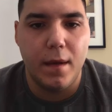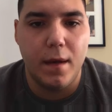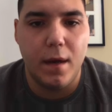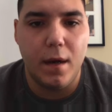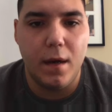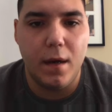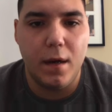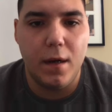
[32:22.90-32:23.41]

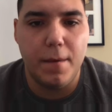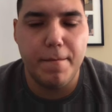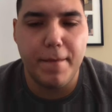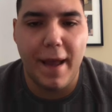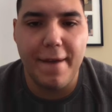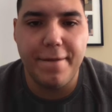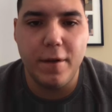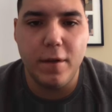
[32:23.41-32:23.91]

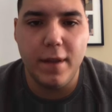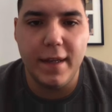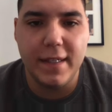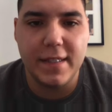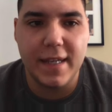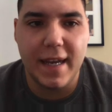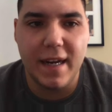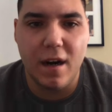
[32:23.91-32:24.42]
I feel like
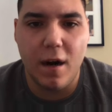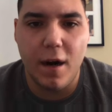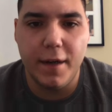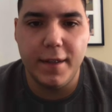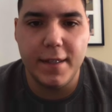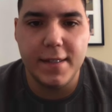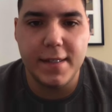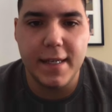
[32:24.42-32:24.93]
it's kind of hard
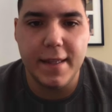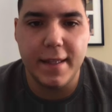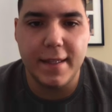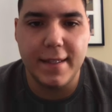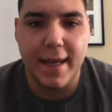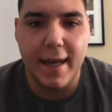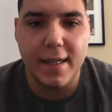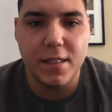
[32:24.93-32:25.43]
to see the
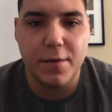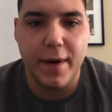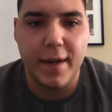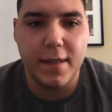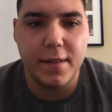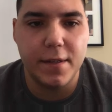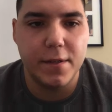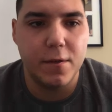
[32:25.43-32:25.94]
text, right?
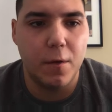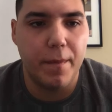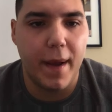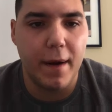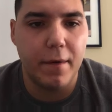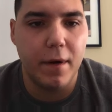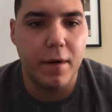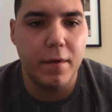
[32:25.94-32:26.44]
Because there's no
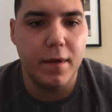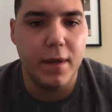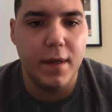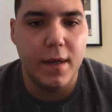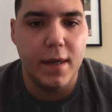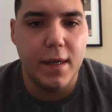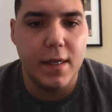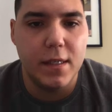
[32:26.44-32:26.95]
background.
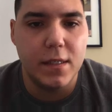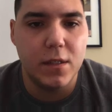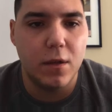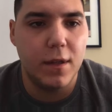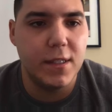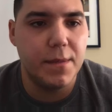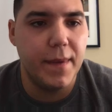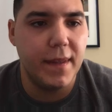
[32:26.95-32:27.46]
So
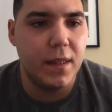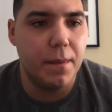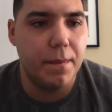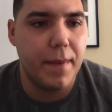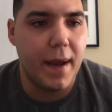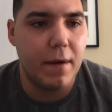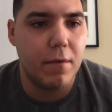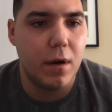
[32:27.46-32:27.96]
let's make the
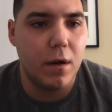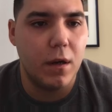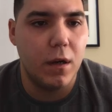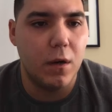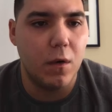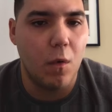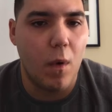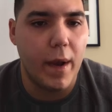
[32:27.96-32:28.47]
background
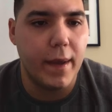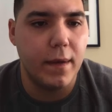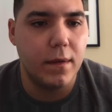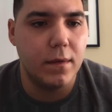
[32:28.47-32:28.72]
color white.